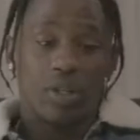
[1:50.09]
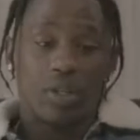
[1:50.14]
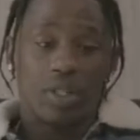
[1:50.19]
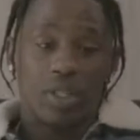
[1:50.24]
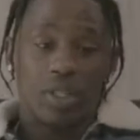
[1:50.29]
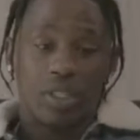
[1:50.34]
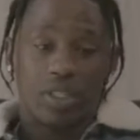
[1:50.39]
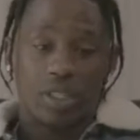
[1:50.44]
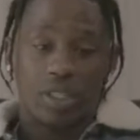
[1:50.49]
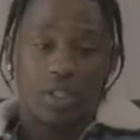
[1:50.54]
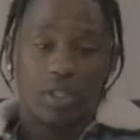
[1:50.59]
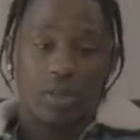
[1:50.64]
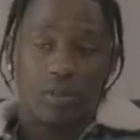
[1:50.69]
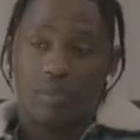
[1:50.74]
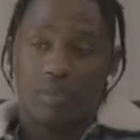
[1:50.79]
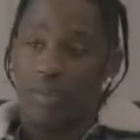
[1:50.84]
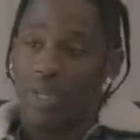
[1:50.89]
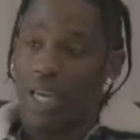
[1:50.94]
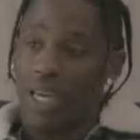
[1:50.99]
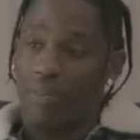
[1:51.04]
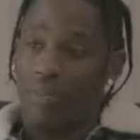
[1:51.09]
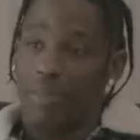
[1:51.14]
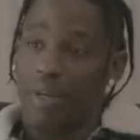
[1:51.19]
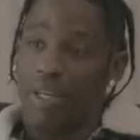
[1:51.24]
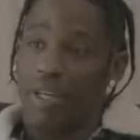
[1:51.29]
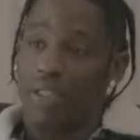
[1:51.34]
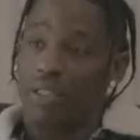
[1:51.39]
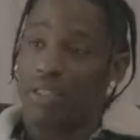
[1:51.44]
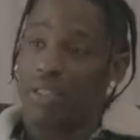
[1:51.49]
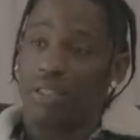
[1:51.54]
really until
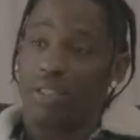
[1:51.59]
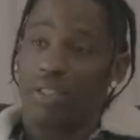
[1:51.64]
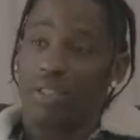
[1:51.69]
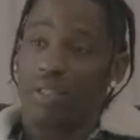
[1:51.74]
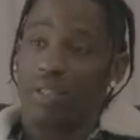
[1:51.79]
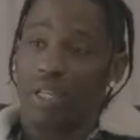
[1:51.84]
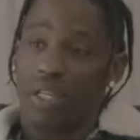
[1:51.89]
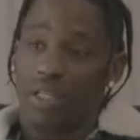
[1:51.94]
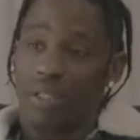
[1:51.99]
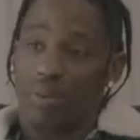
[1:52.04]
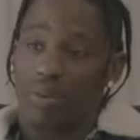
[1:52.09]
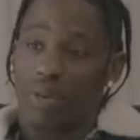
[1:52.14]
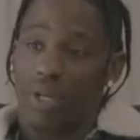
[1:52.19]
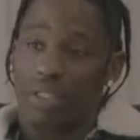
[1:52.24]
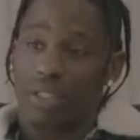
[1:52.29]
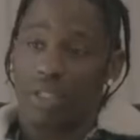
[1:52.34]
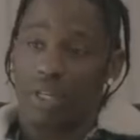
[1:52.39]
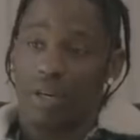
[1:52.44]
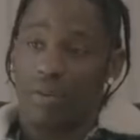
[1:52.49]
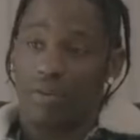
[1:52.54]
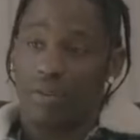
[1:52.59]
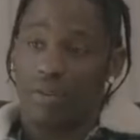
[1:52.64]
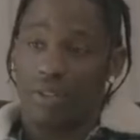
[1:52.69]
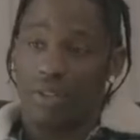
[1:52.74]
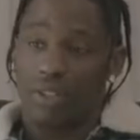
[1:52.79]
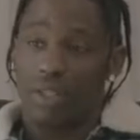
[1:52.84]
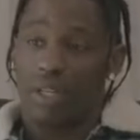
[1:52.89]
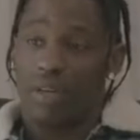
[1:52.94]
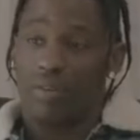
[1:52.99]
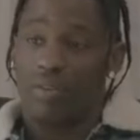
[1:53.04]
minutes until the press conference
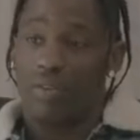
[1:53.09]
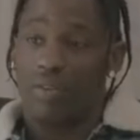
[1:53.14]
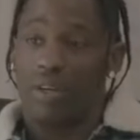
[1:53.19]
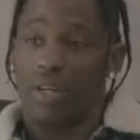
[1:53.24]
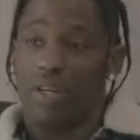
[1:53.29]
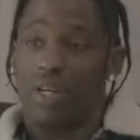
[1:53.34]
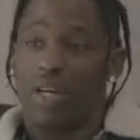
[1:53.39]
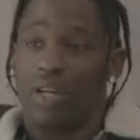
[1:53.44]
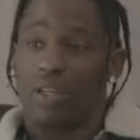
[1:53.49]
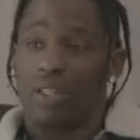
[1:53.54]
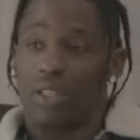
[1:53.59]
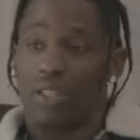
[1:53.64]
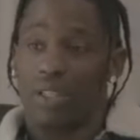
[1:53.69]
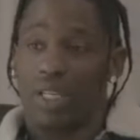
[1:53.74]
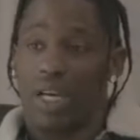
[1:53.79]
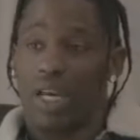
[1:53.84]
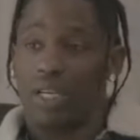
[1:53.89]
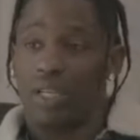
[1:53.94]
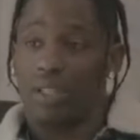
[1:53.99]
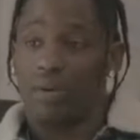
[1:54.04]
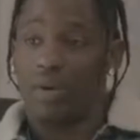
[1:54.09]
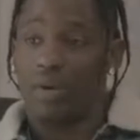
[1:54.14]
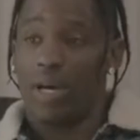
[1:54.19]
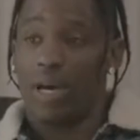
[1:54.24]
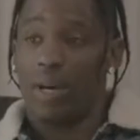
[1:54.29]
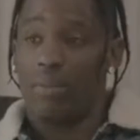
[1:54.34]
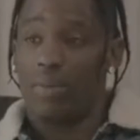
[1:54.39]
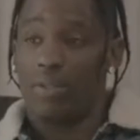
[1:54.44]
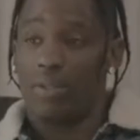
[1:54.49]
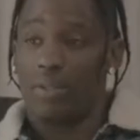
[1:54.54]
until I figured out exactly what
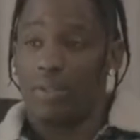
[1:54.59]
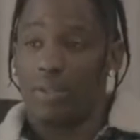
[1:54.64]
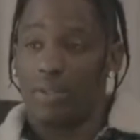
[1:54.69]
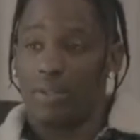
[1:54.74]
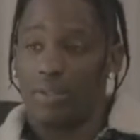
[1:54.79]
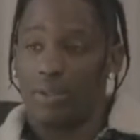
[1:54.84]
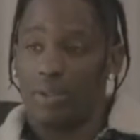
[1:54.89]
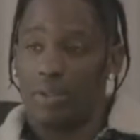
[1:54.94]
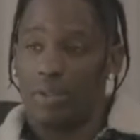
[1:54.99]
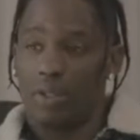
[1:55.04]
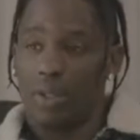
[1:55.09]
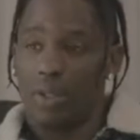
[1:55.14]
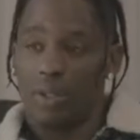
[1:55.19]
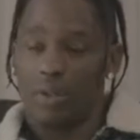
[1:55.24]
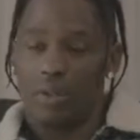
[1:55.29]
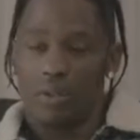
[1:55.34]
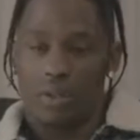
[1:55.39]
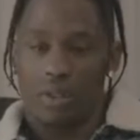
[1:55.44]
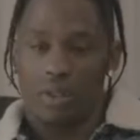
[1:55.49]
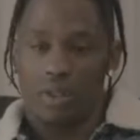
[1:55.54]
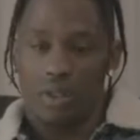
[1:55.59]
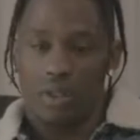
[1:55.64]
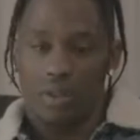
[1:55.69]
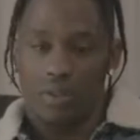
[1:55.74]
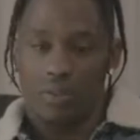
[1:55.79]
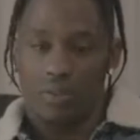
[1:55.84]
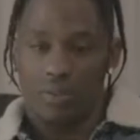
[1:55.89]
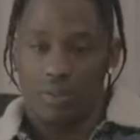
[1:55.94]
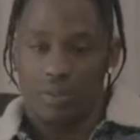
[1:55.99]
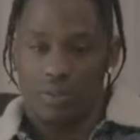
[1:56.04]
happened. You
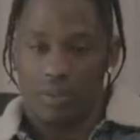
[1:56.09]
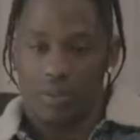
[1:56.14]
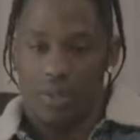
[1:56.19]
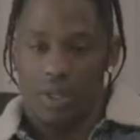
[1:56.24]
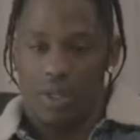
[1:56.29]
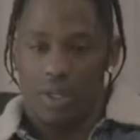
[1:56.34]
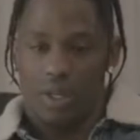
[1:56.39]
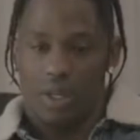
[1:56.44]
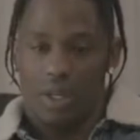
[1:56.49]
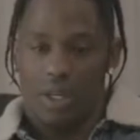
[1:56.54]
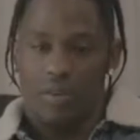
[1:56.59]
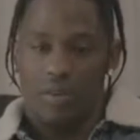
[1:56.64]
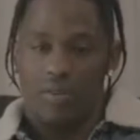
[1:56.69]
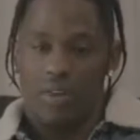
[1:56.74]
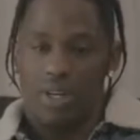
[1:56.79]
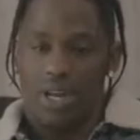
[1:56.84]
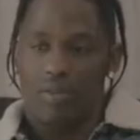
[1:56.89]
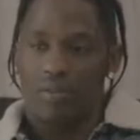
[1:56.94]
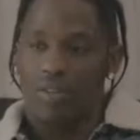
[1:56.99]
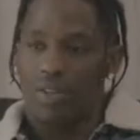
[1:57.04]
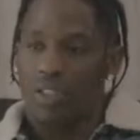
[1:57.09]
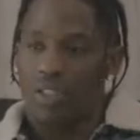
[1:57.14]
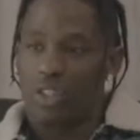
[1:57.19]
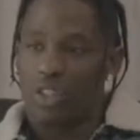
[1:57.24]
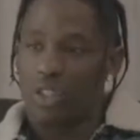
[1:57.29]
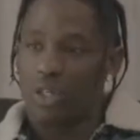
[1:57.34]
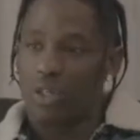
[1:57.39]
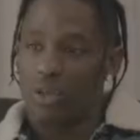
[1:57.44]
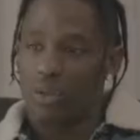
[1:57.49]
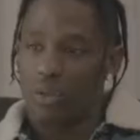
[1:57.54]
know, even after the
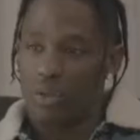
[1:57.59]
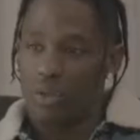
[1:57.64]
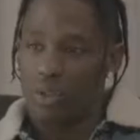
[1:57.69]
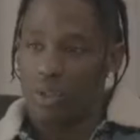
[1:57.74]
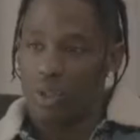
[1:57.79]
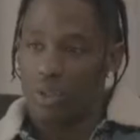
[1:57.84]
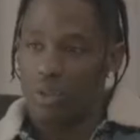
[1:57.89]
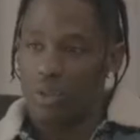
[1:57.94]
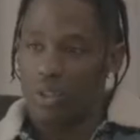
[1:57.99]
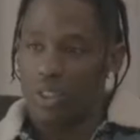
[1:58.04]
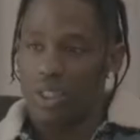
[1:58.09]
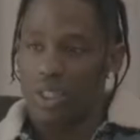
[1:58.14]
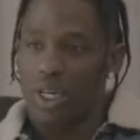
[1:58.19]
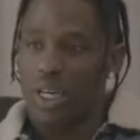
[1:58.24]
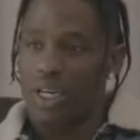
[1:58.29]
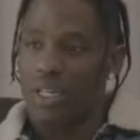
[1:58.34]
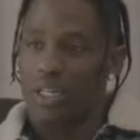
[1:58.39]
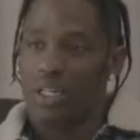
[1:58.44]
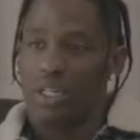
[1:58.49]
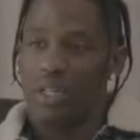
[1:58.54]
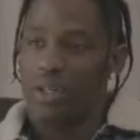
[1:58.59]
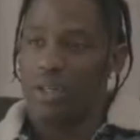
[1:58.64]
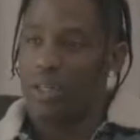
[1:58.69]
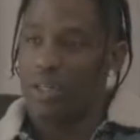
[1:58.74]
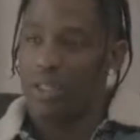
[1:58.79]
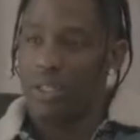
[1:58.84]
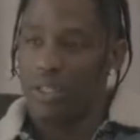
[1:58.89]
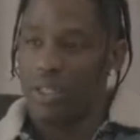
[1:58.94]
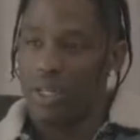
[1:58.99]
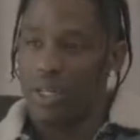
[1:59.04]
show, you just kind of
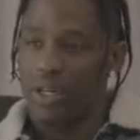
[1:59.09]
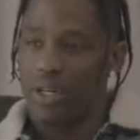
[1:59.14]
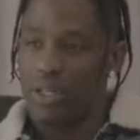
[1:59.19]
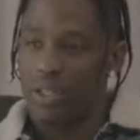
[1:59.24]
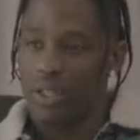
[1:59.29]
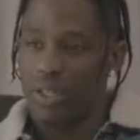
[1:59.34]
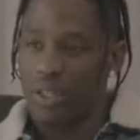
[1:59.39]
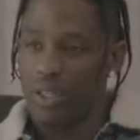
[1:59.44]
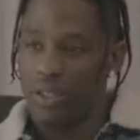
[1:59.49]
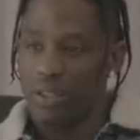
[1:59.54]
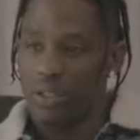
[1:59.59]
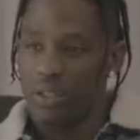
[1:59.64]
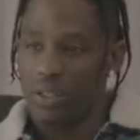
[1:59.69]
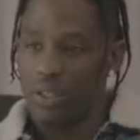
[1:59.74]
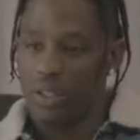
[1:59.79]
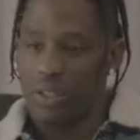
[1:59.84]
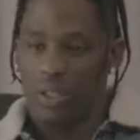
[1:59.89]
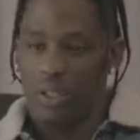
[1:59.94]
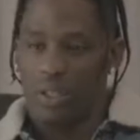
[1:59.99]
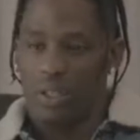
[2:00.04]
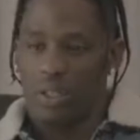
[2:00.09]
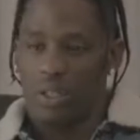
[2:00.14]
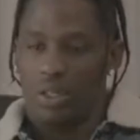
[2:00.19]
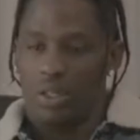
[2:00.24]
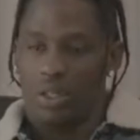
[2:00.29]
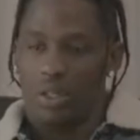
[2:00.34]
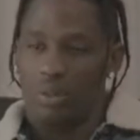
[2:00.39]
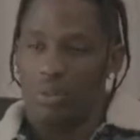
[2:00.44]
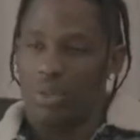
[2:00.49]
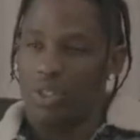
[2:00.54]
hearing things,
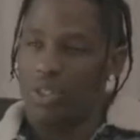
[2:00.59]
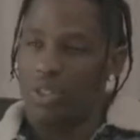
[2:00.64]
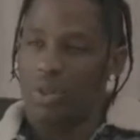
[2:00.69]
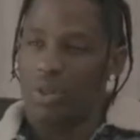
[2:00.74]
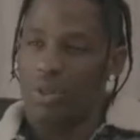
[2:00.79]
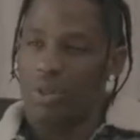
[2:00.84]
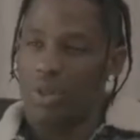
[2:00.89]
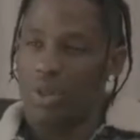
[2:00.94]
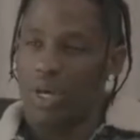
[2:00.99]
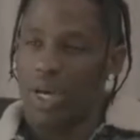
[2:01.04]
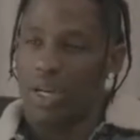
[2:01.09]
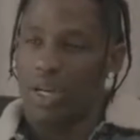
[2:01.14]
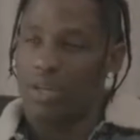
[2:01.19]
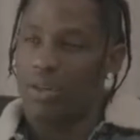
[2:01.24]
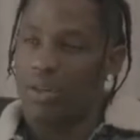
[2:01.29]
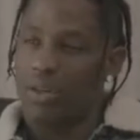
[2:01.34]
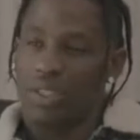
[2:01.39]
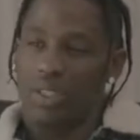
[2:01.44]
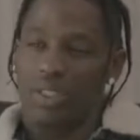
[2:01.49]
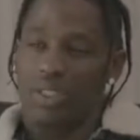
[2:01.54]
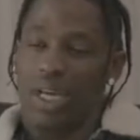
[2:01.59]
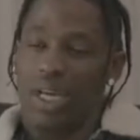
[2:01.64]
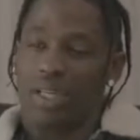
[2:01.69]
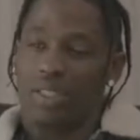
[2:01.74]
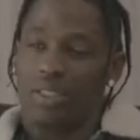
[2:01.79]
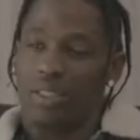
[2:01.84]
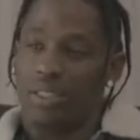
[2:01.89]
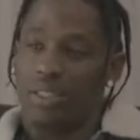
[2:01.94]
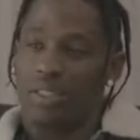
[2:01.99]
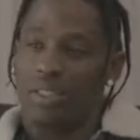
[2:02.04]
but you don't know. I didn't know the
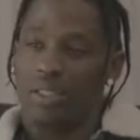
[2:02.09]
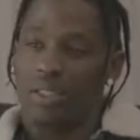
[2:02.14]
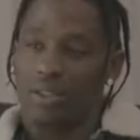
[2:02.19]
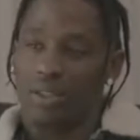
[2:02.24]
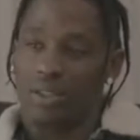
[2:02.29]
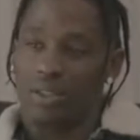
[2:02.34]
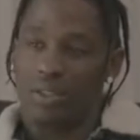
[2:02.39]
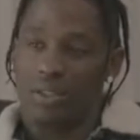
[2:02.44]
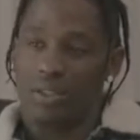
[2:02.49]
exact details